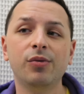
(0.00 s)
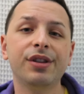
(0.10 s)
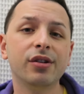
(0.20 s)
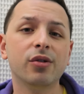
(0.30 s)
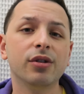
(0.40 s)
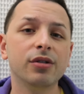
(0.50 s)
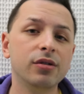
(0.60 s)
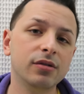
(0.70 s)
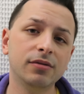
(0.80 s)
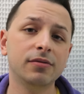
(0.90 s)
with the
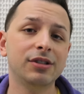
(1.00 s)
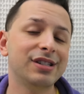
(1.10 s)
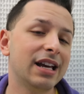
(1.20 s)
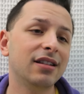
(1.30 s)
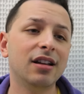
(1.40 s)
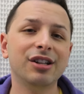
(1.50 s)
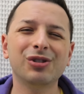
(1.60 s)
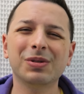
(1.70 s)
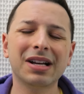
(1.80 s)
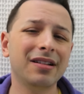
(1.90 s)
crew. We just had
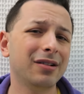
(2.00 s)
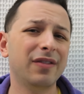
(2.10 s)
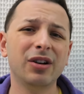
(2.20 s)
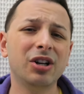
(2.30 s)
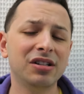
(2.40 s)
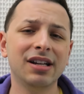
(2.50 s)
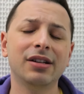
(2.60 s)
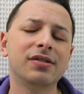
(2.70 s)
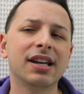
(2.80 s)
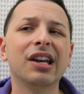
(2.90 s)
lunch. It was kind of like a very hot
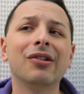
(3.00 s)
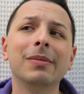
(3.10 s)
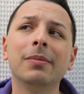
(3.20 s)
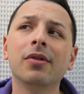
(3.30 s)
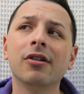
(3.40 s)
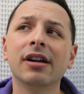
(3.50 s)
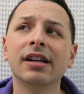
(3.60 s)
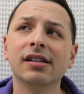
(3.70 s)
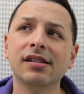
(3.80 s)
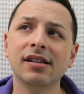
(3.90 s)
day outside, I remember,
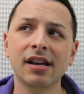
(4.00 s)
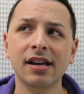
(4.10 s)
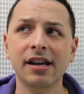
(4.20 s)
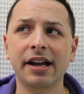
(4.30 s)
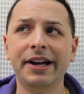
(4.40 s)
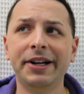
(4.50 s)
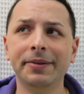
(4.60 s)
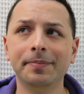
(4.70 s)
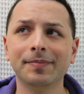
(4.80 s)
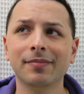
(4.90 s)
and
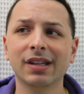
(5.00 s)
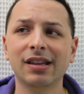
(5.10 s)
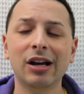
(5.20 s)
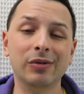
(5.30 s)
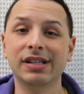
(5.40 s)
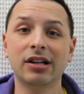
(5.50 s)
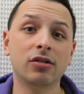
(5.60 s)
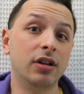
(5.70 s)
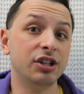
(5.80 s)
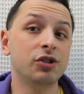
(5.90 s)
um, that was
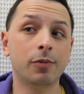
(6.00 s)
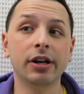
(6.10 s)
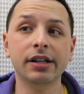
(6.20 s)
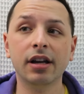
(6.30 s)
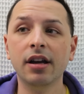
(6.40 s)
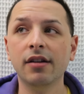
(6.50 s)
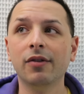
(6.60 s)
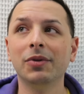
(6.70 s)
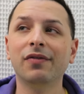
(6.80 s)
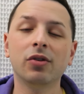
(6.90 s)
like our lunch break
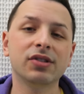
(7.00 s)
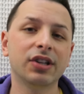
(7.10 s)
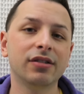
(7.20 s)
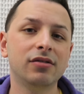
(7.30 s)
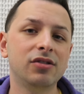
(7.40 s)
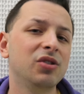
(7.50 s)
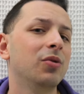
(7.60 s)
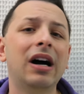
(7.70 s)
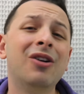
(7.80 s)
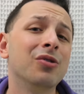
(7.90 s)
from the first like
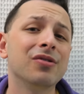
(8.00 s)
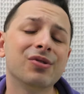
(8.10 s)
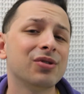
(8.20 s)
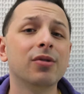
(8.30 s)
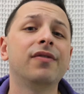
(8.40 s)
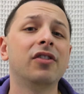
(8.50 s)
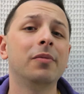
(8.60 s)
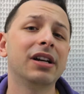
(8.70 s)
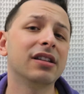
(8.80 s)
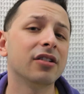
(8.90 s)
two hours or so of
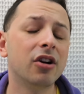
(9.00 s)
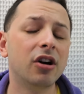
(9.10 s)
filming in the